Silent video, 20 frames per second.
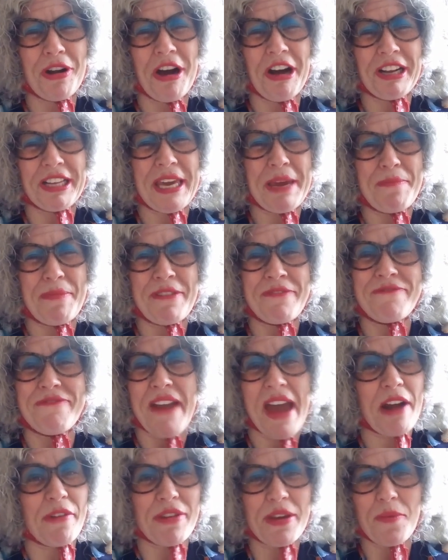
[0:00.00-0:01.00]
all keeping
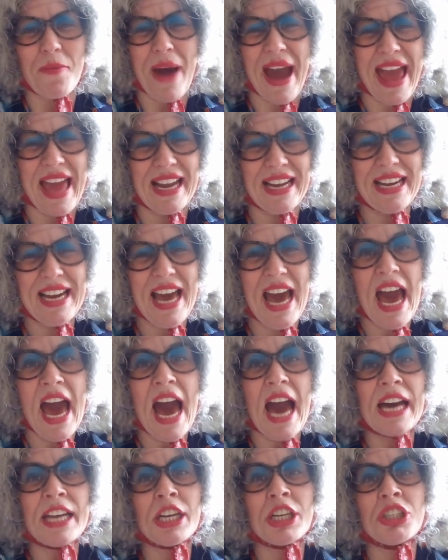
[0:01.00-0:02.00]
very well
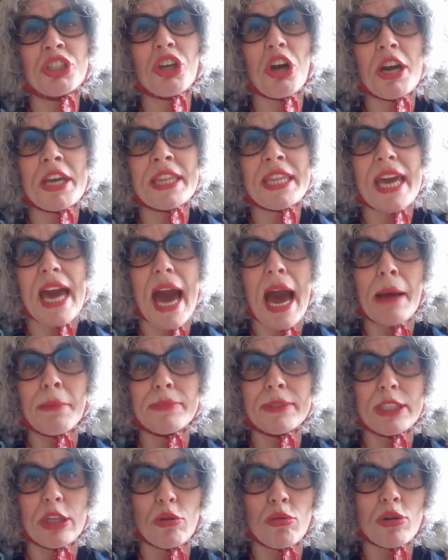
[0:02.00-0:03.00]
and enjoying the
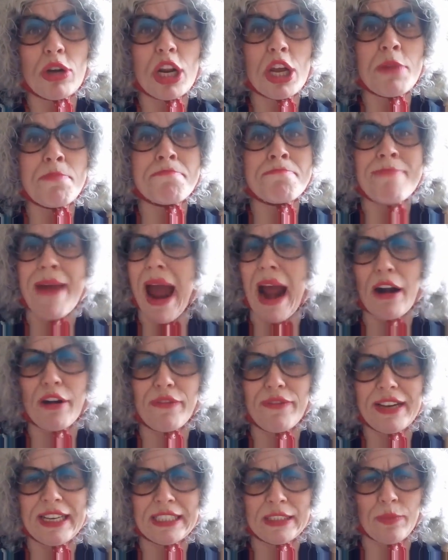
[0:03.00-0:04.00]
absolutely
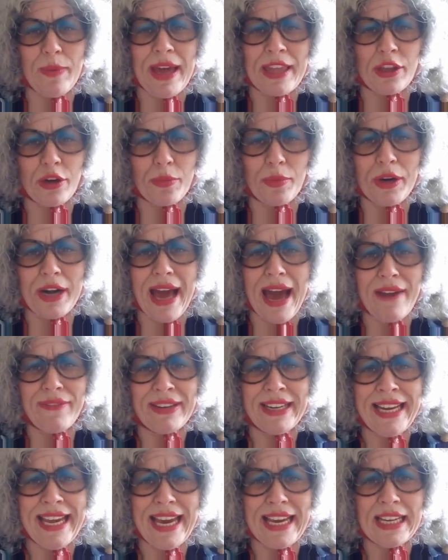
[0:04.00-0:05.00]
marvellous weather we're having
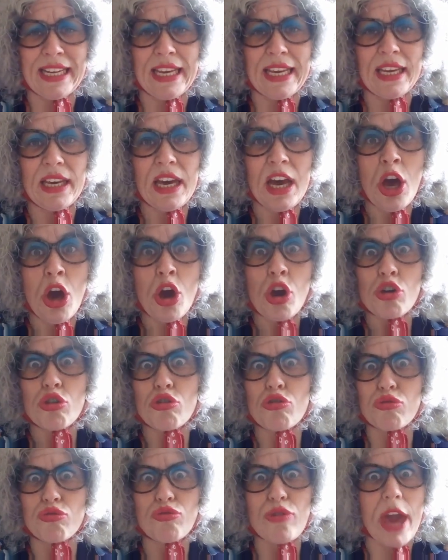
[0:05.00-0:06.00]
lately.
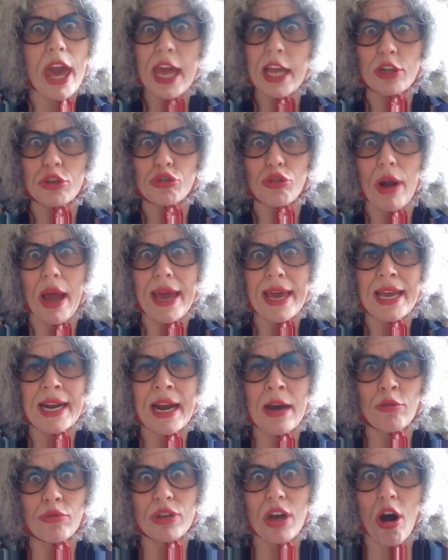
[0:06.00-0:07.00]
Great drying
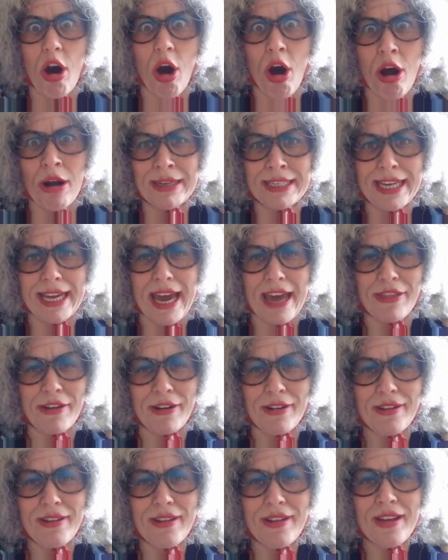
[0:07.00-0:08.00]
out
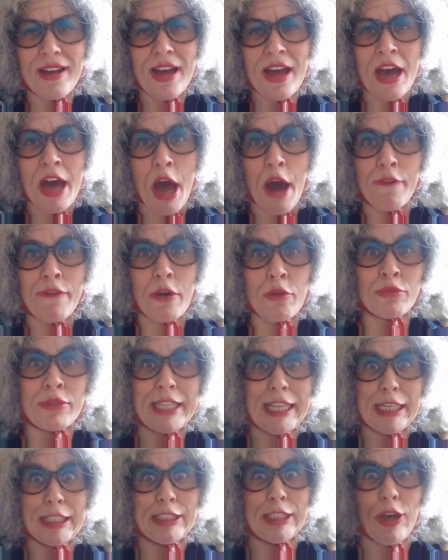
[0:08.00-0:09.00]
altogether. I found
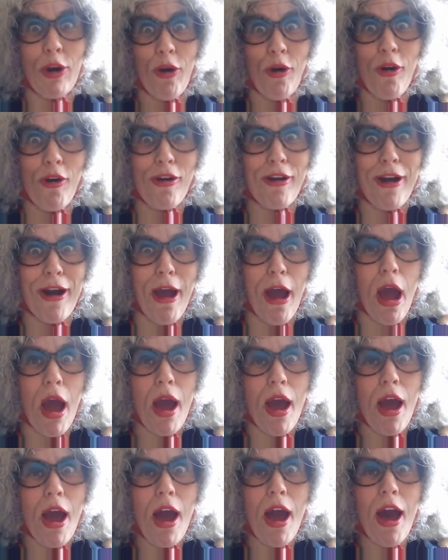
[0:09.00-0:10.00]
this yoke.
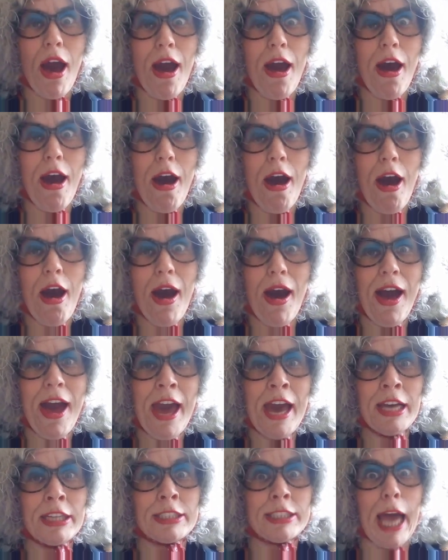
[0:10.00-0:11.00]

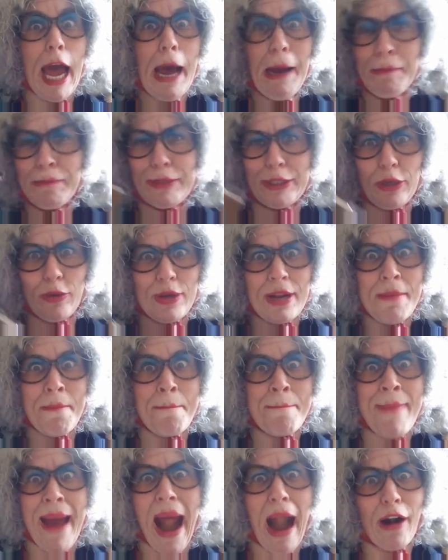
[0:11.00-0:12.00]
It's absolutely
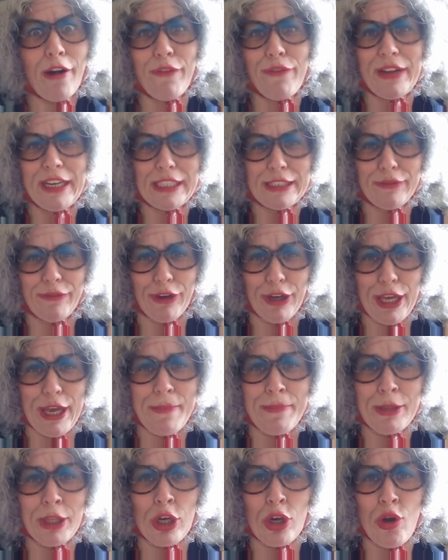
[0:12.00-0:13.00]
marvellous for
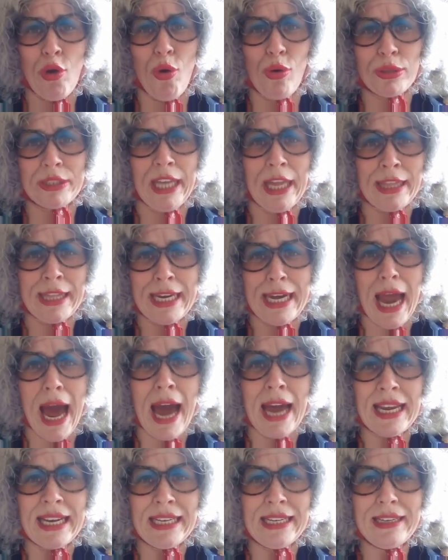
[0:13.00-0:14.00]
keeping the clothes on the
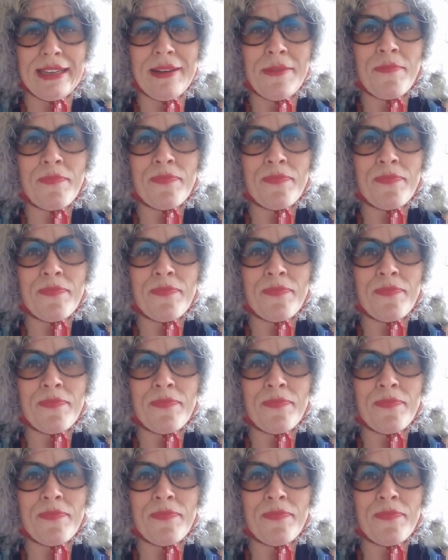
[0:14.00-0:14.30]
line.